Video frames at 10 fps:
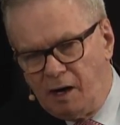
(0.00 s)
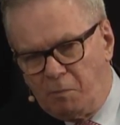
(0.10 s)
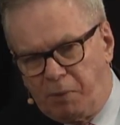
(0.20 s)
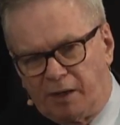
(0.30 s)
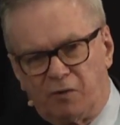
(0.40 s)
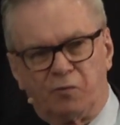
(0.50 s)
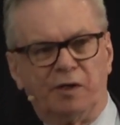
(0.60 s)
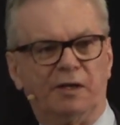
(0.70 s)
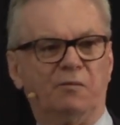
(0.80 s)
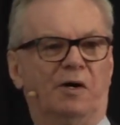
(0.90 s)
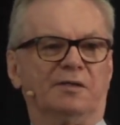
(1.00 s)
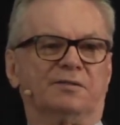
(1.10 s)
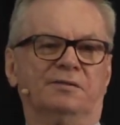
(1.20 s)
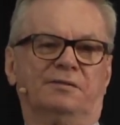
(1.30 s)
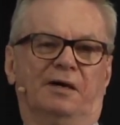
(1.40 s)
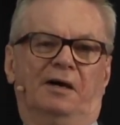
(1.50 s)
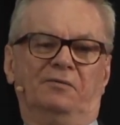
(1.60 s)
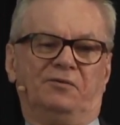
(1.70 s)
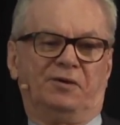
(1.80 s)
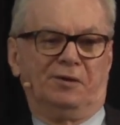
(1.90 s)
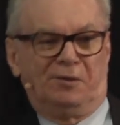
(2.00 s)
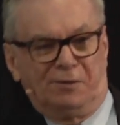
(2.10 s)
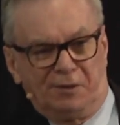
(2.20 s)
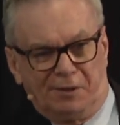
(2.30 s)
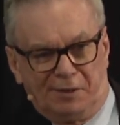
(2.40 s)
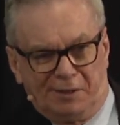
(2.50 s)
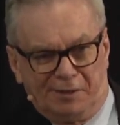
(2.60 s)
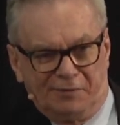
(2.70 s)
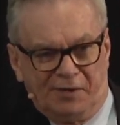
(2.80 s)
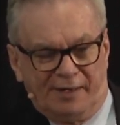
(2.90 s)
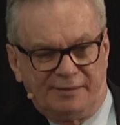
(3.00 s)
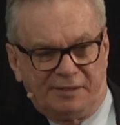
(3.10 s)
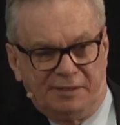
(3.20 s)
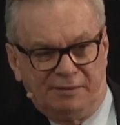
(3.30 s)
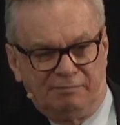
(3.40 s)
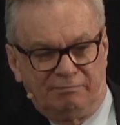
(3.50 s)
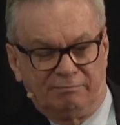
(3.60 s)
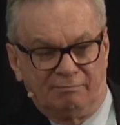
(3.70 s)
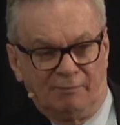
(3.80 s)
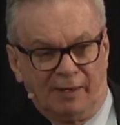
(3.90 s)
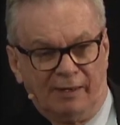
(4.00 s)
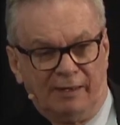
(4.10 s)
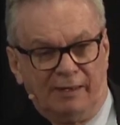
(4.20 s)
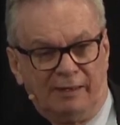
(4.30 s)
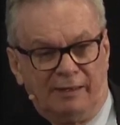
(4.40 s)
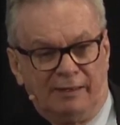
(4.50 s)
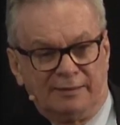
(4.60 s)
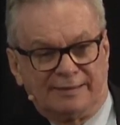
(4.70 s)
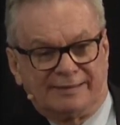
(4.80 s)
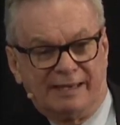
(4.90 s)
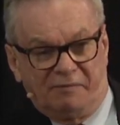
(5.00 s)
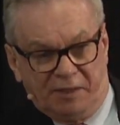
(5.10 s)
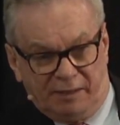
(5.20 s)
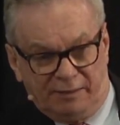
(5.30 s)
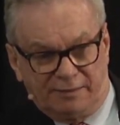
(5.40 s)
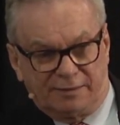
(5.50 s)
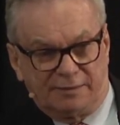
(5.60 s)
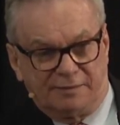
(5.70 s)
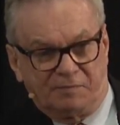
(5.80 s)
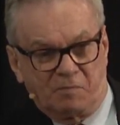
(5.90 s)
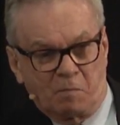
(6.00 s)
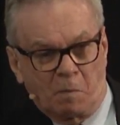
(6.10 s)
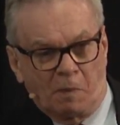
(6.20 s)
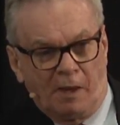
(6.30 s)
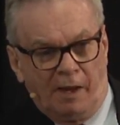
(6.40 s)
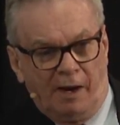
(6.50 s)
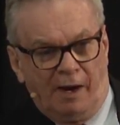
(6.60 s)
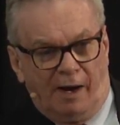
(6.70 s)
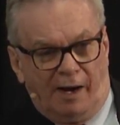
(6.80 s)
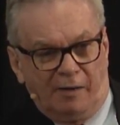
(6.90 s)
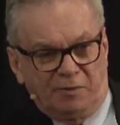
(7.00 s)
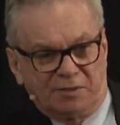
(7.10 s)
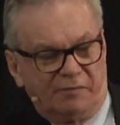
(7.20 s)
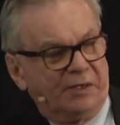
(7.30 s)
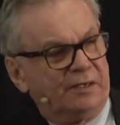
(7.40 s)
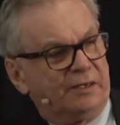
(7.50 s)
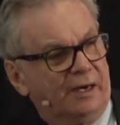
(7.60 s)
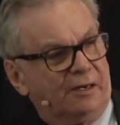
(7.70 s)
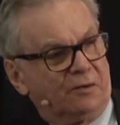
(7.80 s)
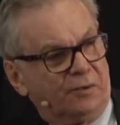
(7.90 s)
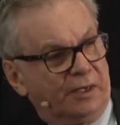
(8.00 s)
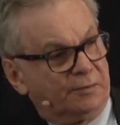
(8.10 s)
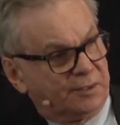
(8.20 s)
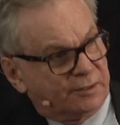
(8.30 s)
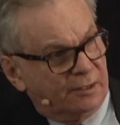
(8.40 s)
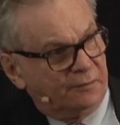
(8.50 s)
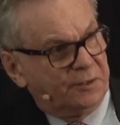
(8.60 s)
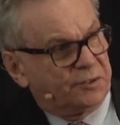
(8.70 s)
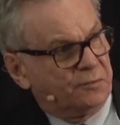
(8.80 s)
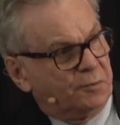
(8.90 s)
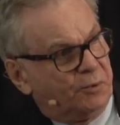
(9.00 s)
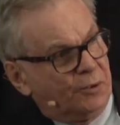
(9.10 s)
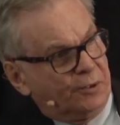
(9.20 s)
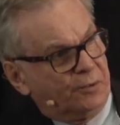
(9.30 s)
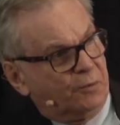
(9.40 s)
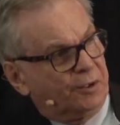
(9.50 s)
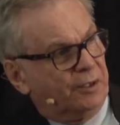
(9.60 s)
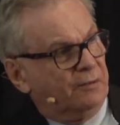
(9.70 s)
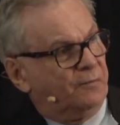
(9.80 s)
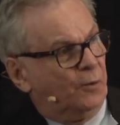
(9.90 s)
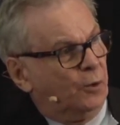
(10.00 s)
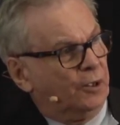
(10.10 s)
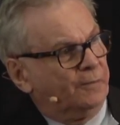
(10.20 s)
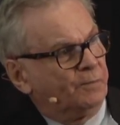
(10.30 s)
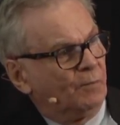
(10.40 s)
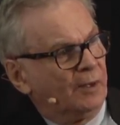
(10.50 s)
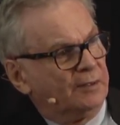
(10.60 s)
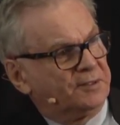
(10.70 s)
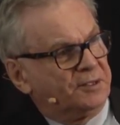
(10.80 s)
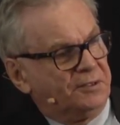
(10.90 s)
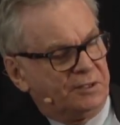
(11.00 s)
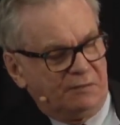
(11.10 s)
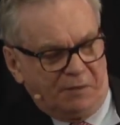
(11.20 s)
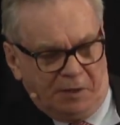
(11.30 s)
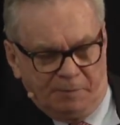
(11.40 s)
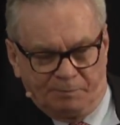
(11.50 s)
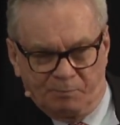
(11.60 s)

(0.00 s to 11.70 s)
But it really wasn't until uh, the nineteen seventies. I was living in Calgary. I was a television reporter working for C T V.